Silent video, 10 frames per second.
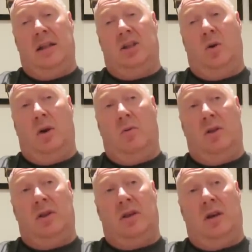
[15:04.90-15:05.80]
And do it
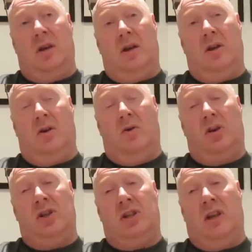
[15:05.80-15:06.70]
with
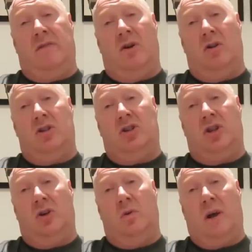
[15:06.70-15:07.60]
Unky Steve and Auntie
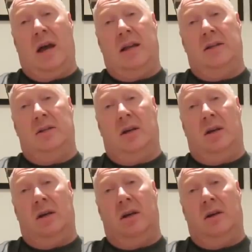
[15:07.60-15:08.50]
Sue and
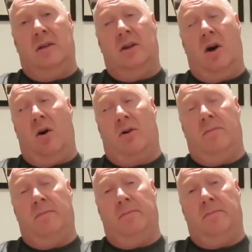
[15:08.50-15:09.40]
the dog.